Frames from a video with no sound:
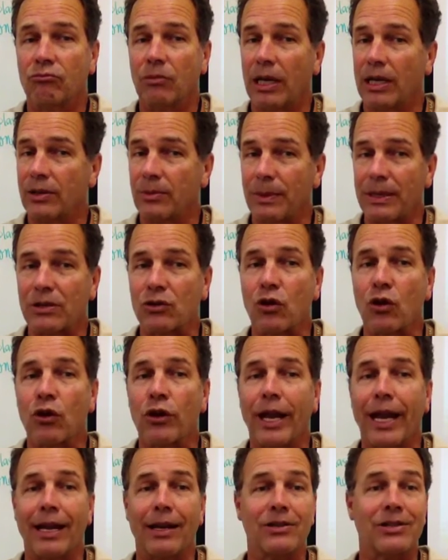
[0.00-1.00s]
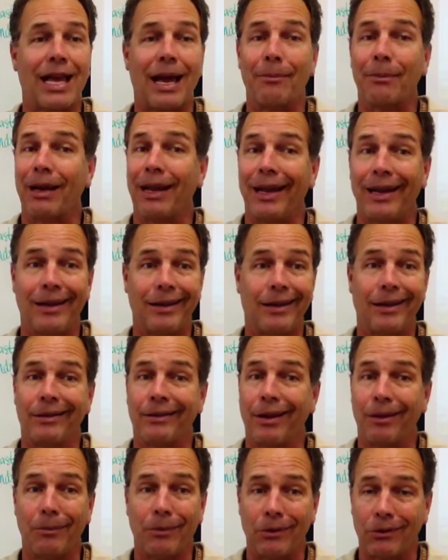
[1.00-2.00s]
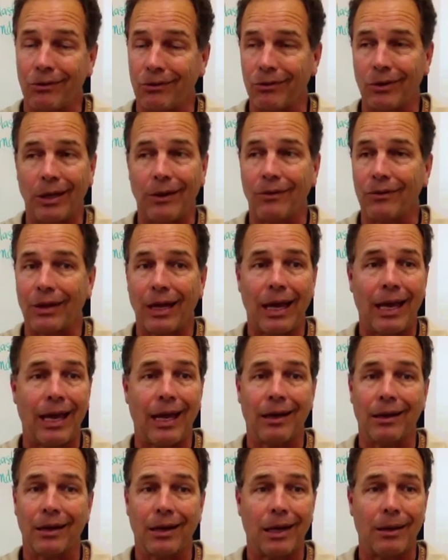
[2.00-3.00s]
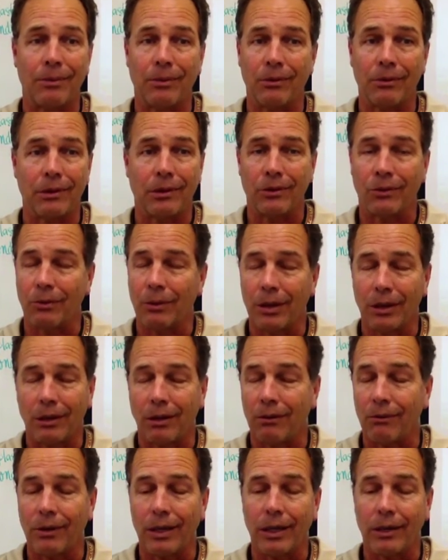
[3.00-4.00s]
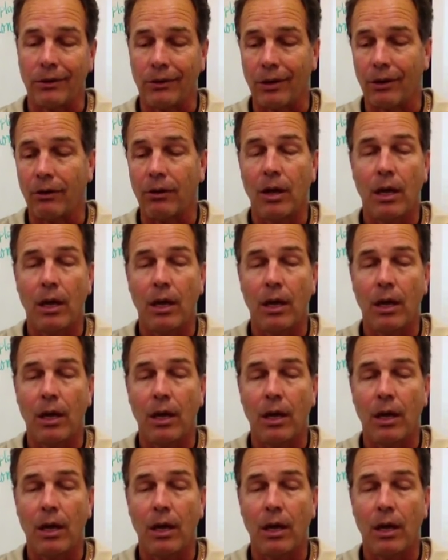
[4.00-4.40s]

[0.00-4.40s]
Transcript: It's Mr. Hernandez. I'm glad I didn't say Mr. Stevens. I had a couple this week already, so,